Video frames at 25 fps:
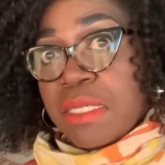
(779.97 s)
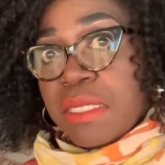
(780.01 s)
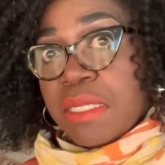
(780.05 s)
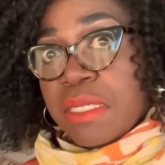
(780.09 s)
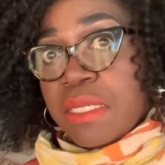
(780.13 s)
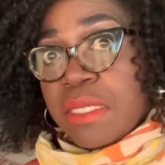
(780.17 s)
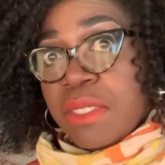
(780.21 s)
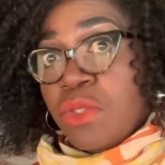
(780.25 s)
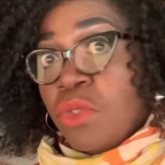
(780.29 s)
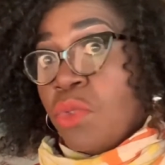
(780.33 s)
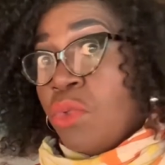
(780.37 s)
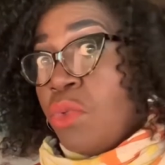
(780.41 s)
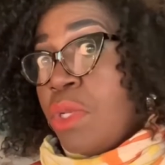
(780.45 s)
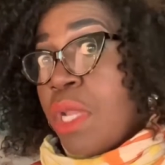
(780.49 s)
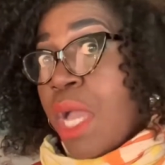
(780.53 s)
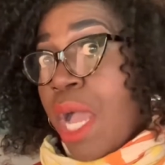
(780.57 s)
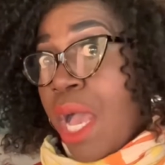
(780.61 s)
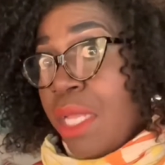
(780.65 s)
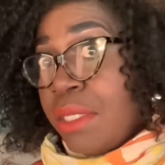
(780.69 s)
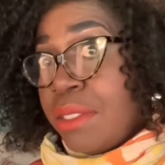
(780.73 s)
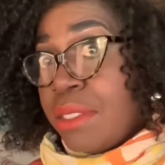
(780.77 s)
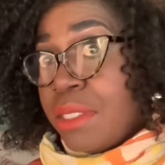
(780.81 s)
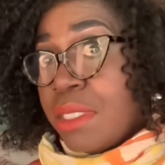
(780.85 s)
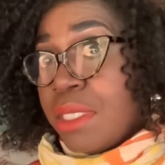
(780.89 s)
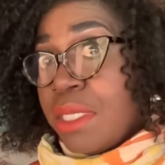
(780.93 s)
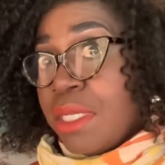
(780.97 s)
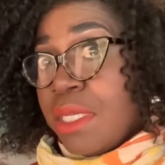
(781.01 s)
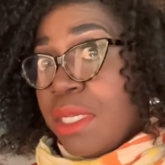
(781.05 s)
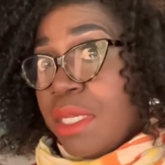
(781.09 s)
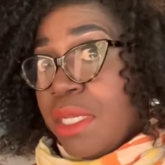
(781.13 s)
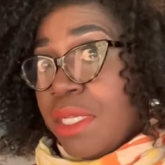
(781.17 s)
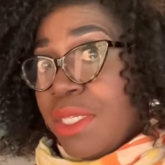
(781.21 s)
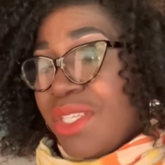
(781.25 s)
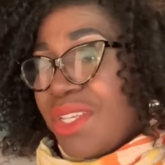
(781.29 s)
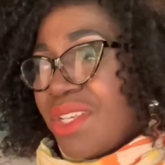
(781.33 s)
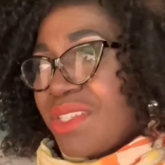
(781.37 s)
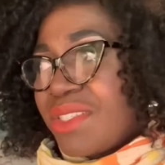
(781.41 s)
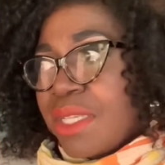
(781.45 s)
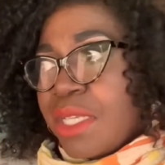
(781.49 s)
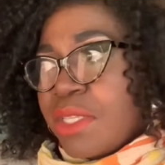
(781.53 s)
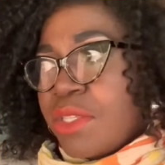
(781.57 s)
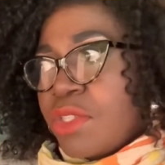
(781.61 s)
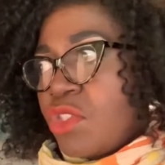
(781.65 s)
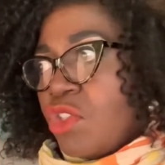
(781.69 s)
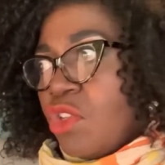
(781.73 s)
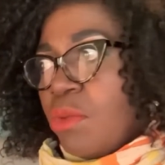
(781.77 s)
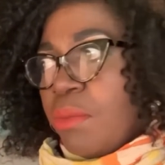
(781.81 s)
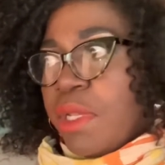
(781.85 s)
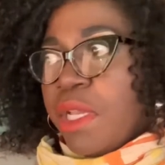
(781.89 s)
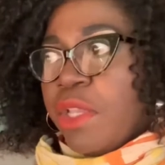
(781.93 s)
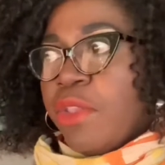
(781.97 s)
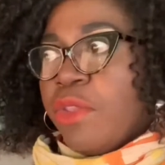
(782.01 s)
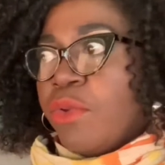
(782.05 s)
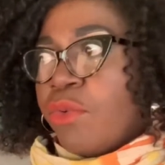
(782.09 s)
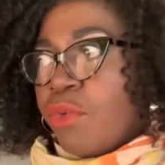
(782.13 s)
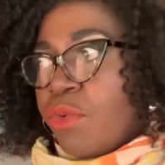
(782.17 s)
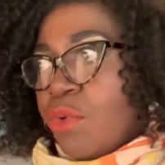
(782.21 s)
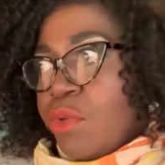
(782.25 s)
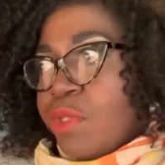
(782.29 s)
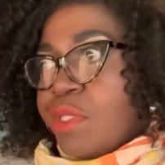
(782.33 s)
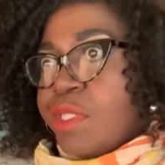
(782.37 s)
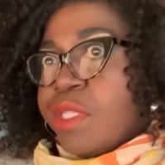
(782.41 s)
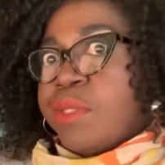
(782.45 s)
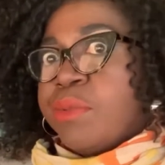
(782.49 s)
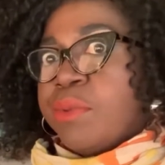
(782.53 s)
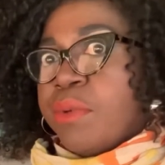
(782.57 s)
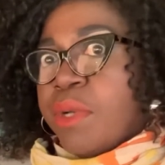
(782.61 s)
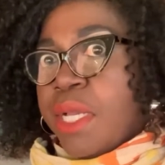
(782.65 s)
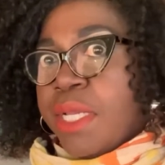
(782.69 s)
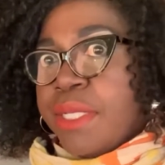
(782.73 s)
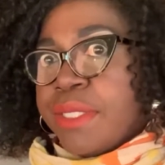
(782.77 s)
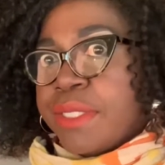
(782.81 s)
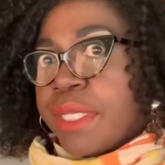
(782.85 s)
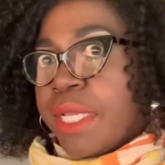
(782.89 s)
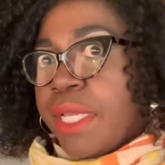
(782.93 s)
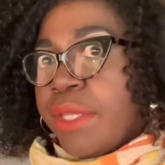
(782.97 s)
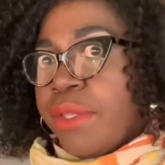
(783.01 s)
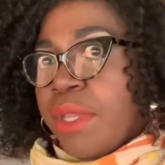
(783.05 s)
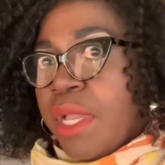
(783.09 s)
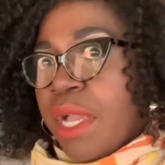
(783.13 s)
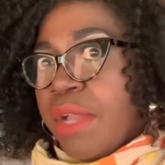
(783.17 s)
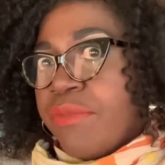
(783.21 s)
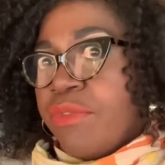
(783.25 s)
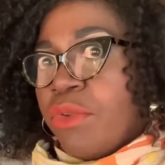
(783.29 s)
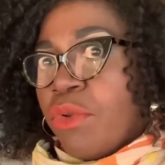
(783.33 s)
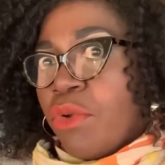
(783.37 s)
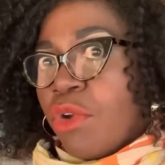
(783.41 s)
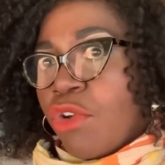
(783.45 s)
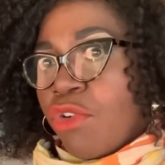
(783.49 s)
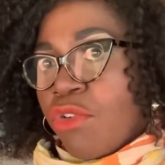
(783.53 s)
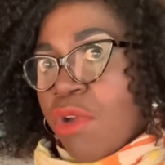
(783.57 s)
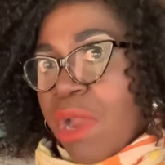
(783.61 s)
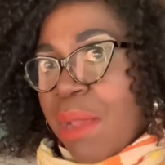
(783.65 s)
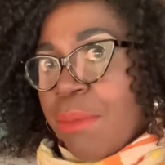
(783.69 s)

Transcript: Do not just assume that you wrote it once and you have no grammar